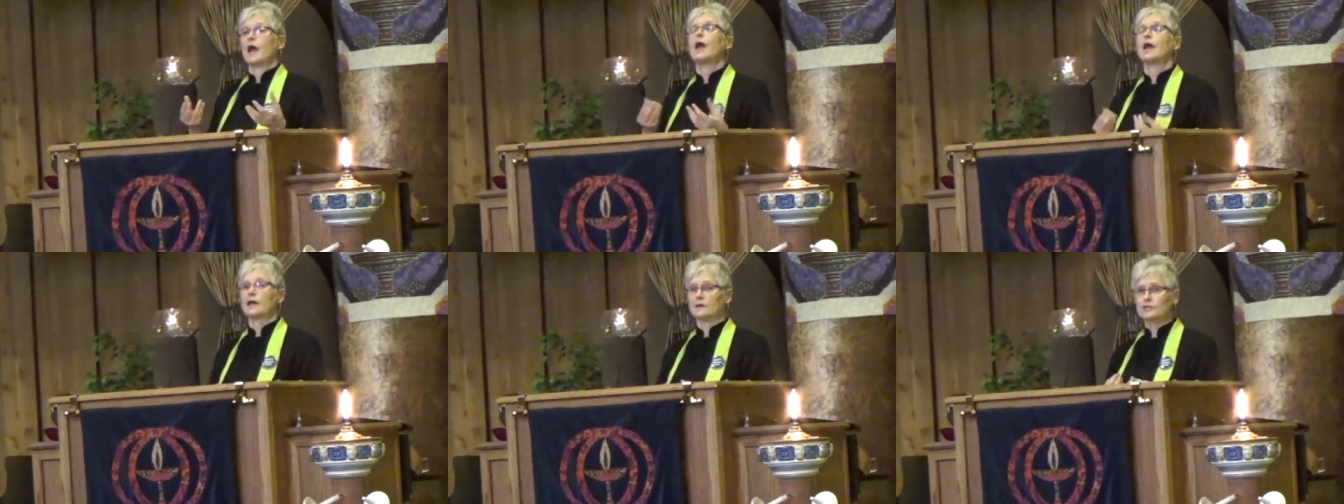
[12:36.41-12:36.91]

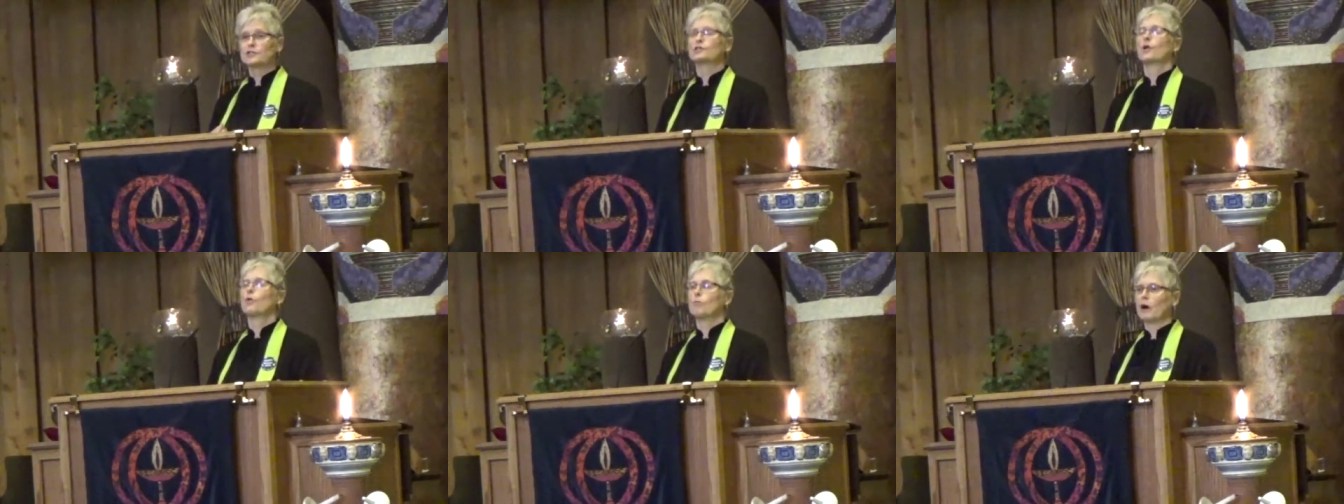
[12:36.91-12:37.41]
and
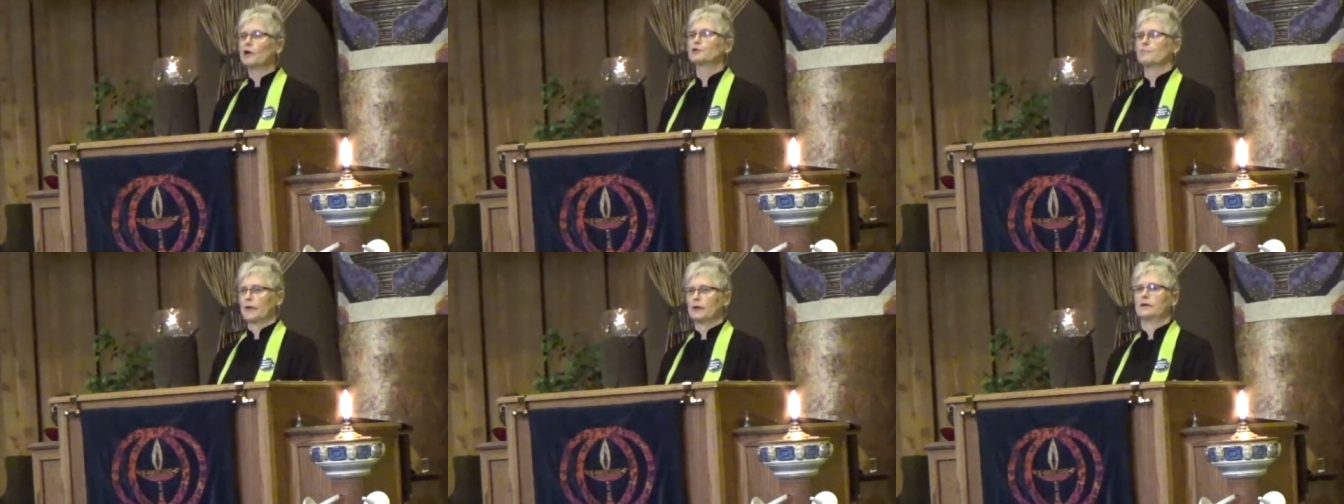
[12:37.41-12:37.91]
so much
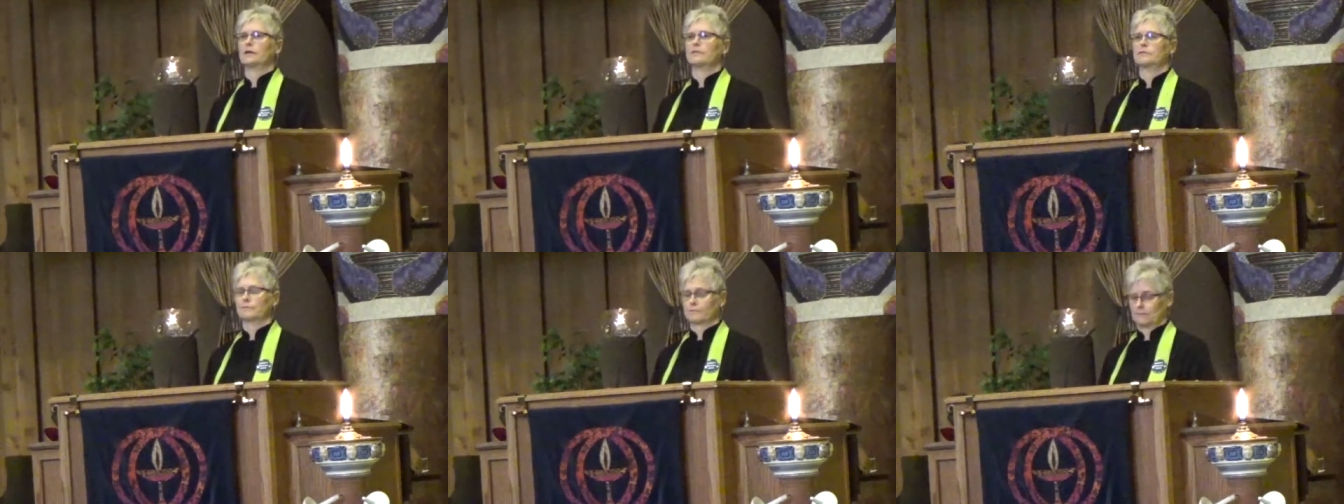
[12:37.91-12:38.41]
pain.